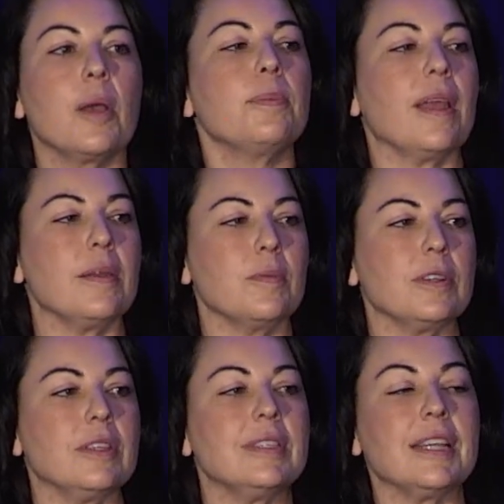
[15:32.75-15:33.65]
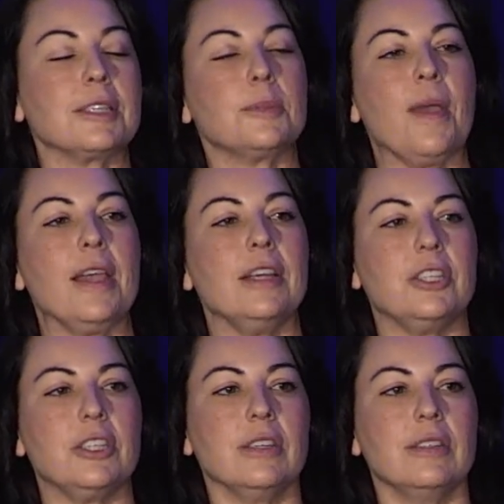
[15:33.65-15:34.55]
complaint was a
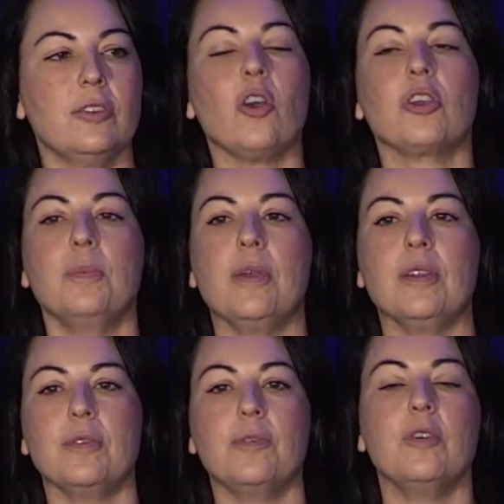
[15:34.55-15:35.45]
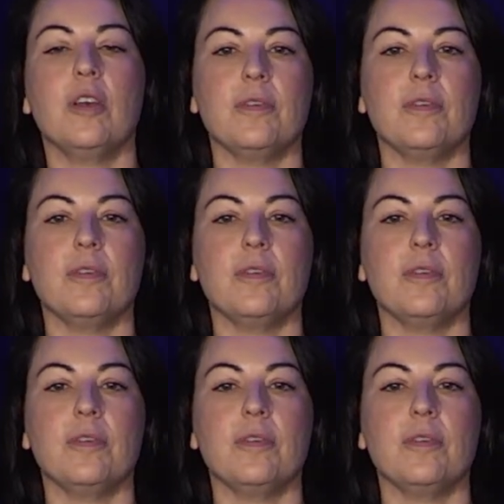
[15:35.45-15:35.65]
6-page document full